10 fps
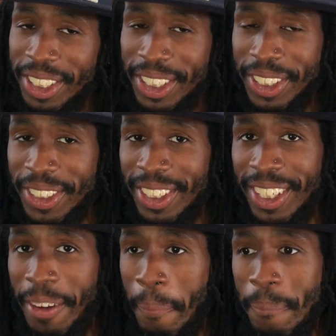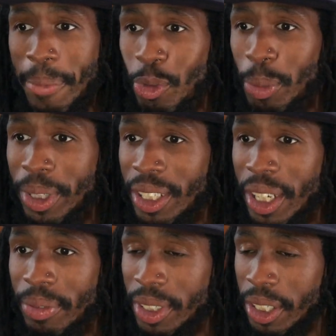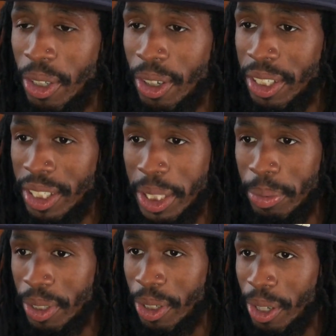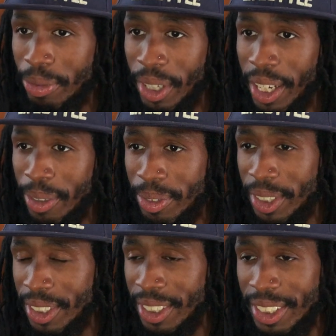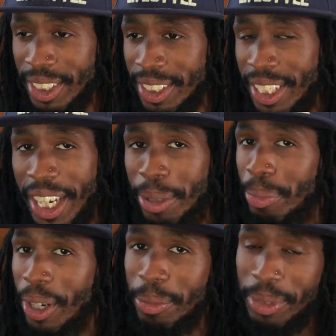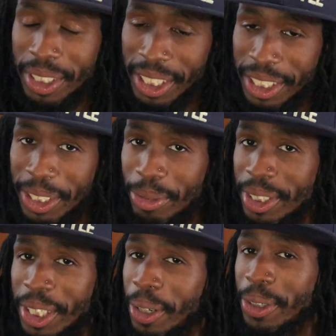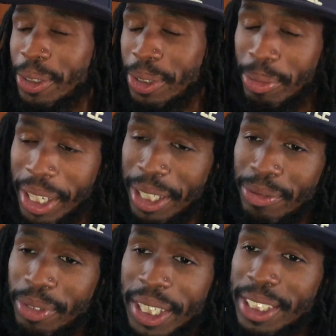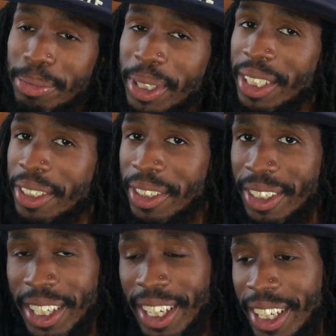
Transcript: So, with me loving the car and keeping the car forever, this is not about me getting a return on my investment or